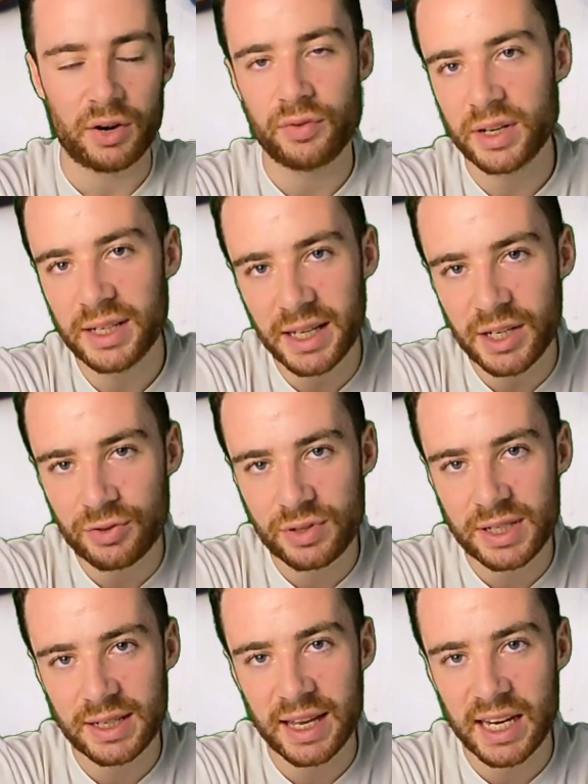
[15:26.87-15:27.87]
A really
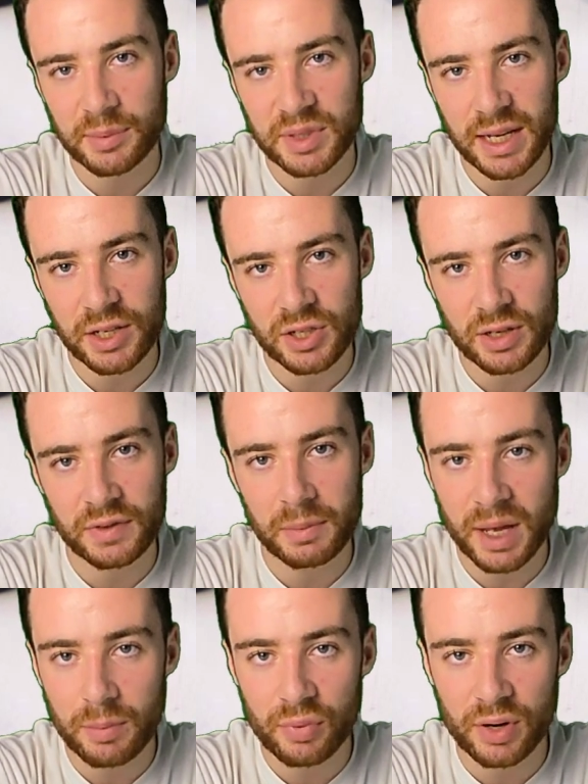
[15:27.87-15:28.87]
interesting adaptation of the
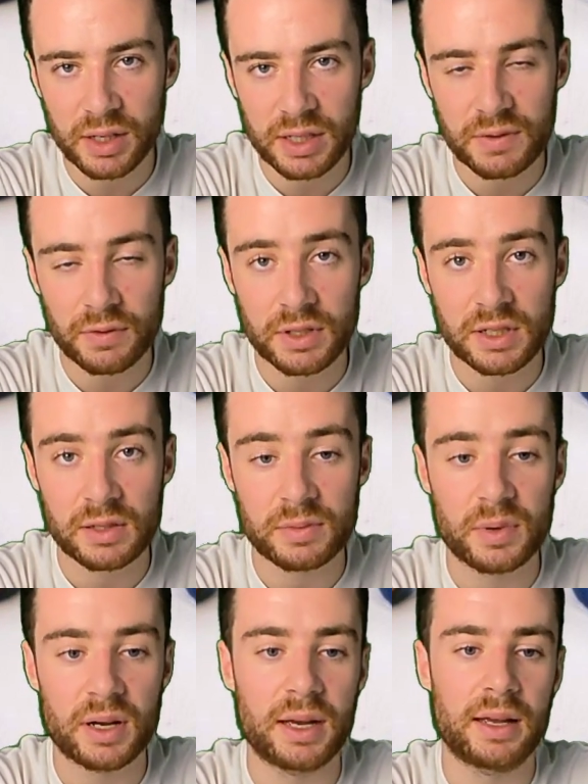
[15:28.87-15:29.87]
membrane is, for instance,
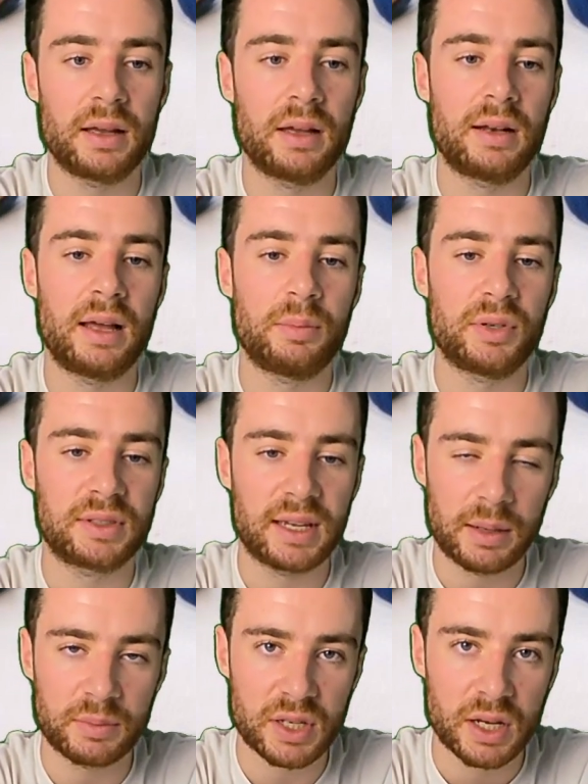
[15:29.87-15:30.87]
by Lambert
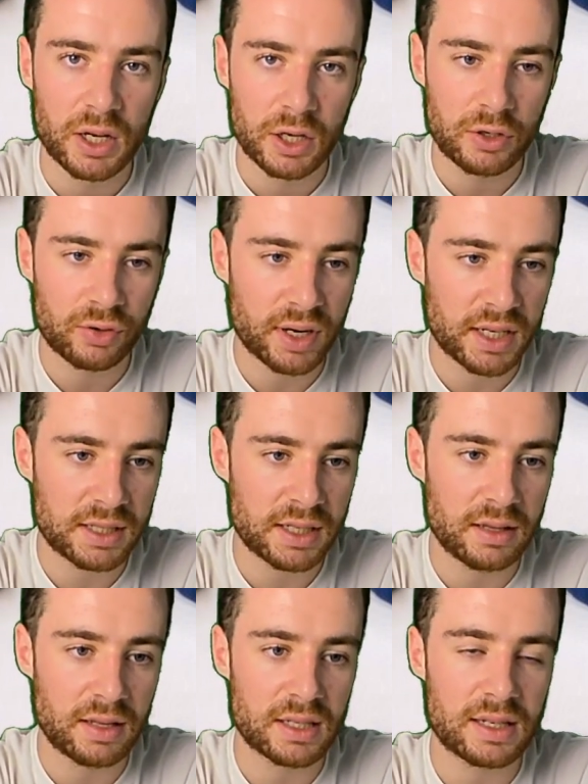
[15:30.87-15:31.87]
Camps, who
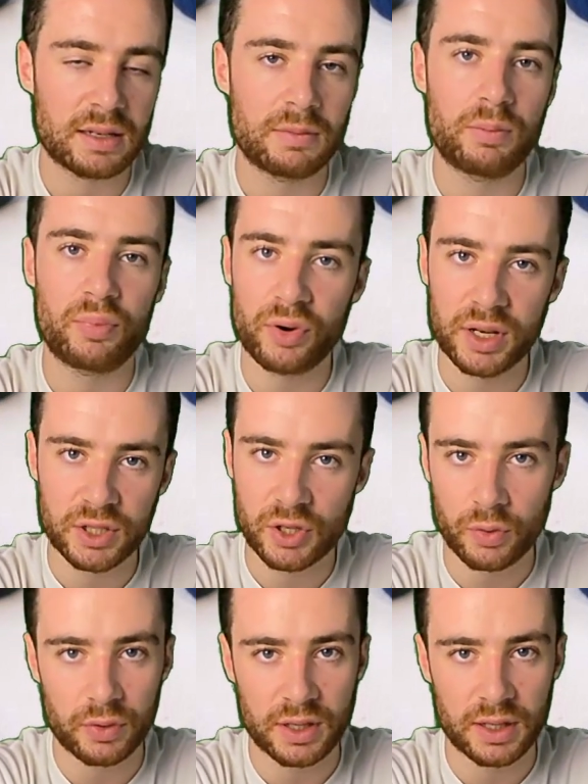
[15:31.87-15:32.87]
created this
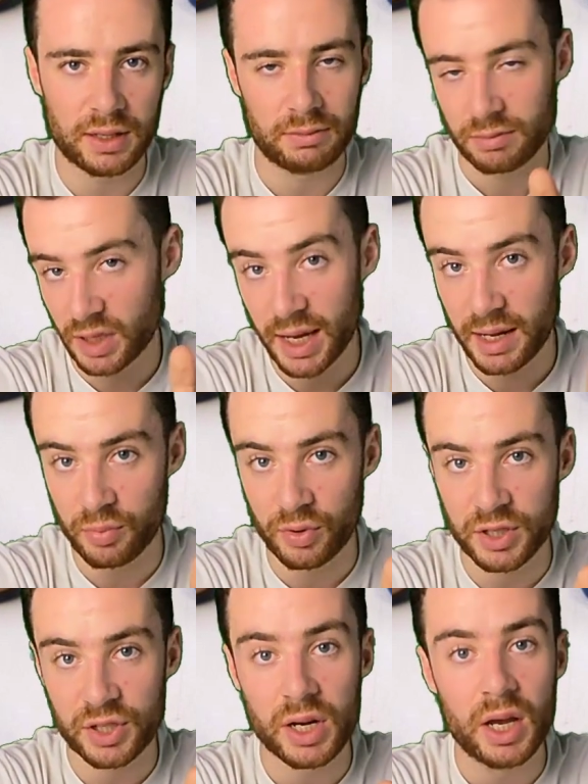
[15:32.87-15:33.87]
bridge called the air
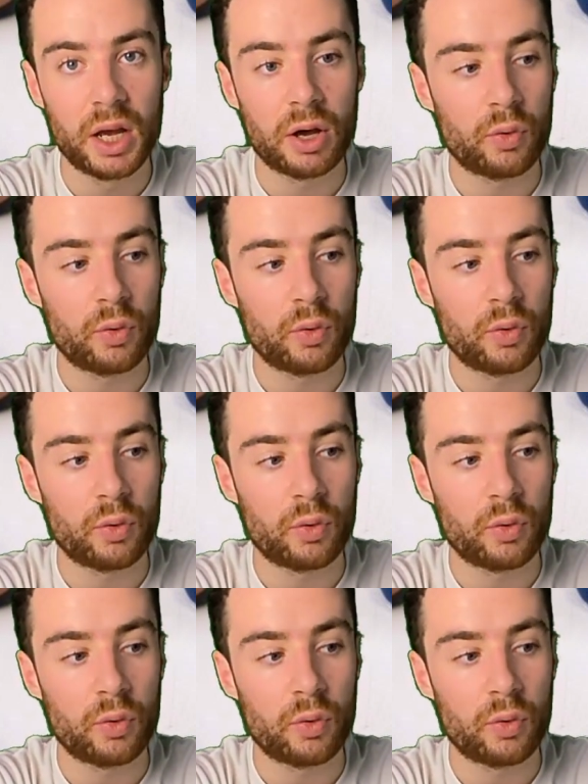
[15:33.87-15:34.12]
bridge,